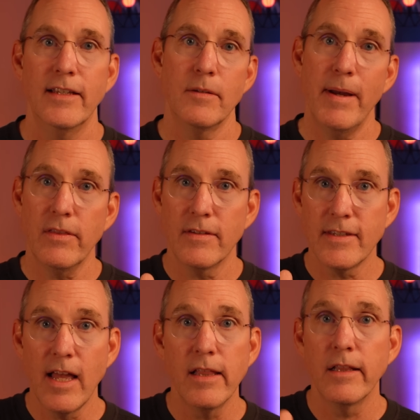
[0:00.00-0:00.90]
It's about the
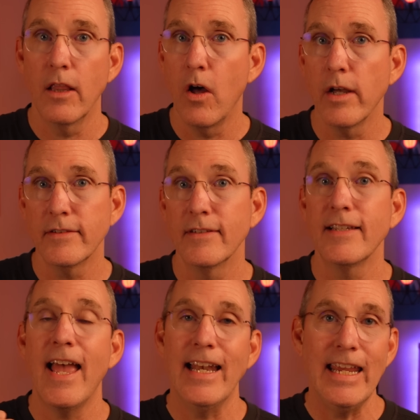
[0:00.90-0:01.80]
silent
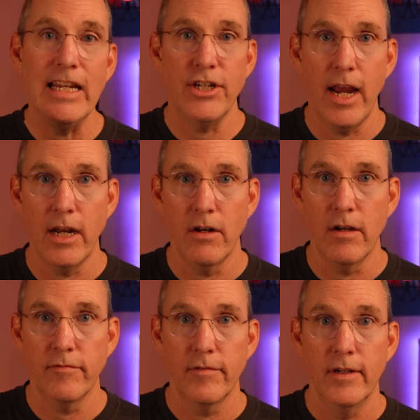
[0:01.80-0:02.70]
losses at each
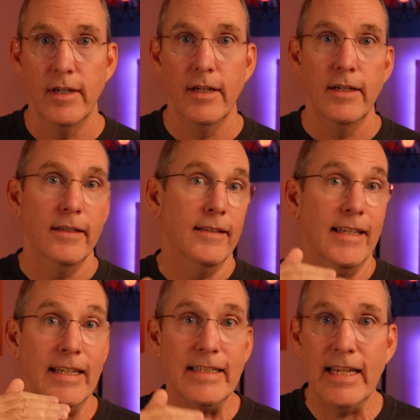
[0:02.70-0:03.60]
handoff.
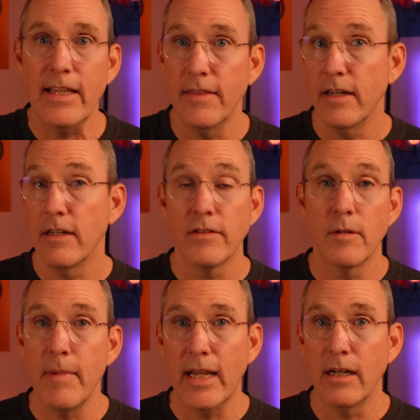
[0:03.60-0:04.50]
The intent that
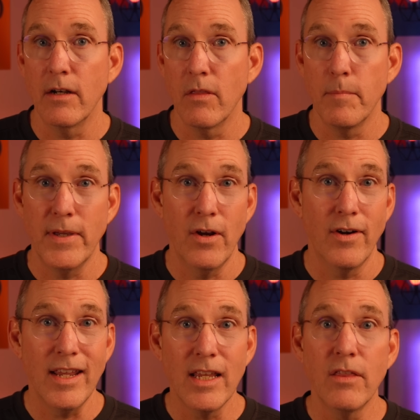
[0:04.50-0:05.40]
doesn't make it into the
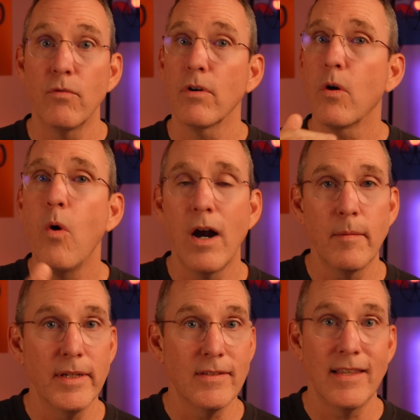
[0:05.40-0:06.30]
PRD, the
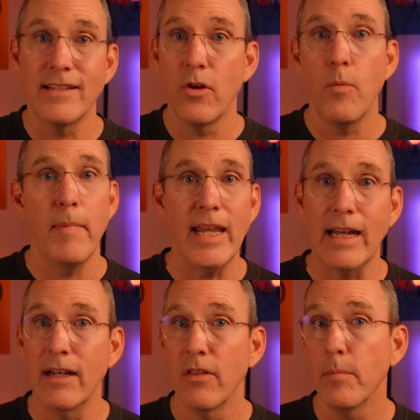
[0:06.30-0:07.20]
requirements that don't
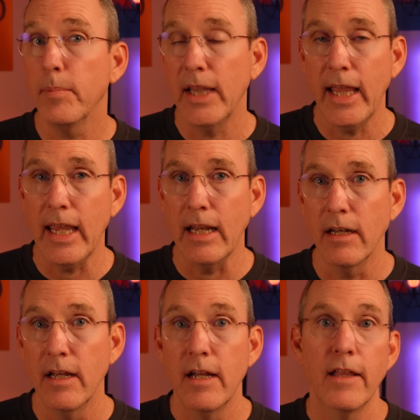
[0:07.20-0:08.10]
make it into the
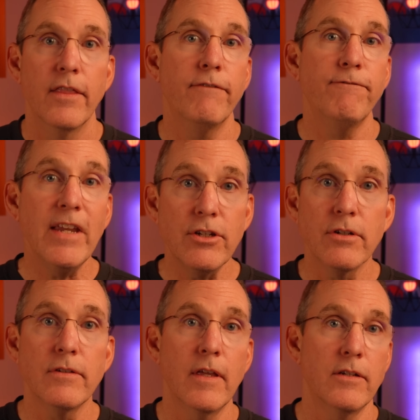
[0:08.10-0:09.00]
plan, the
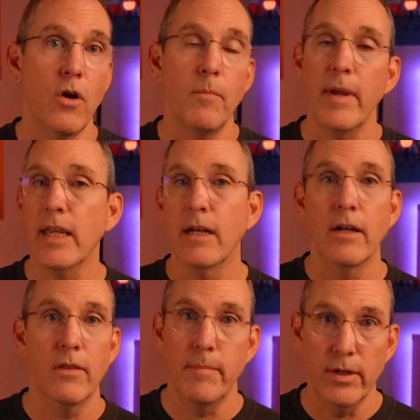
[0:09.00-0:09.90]
features that don't make
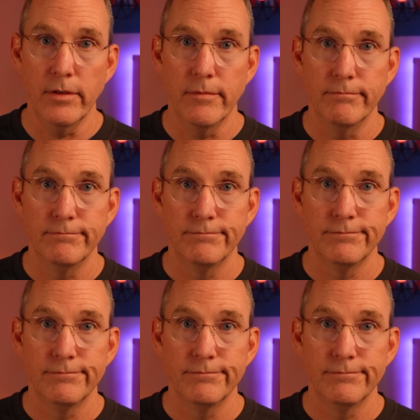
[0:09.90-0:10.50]
it into the build.